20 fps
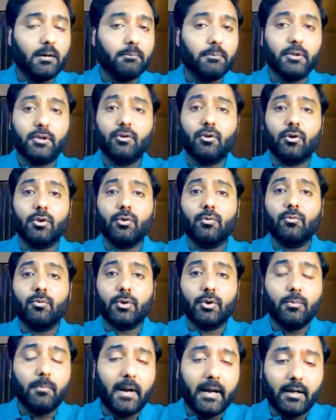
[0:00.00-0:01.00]

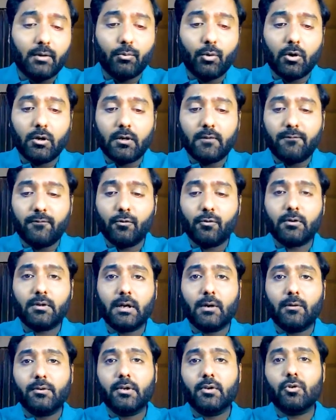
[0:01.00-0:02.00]
You might want a
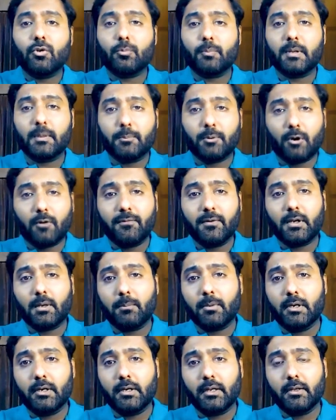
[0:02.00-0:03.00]
4,000 rupee
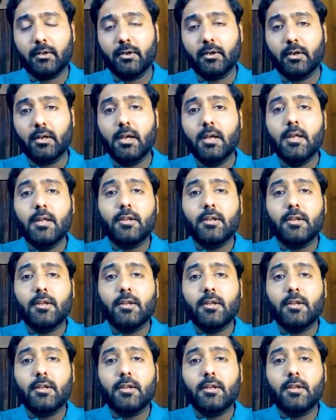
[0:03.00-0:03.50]
profitability here.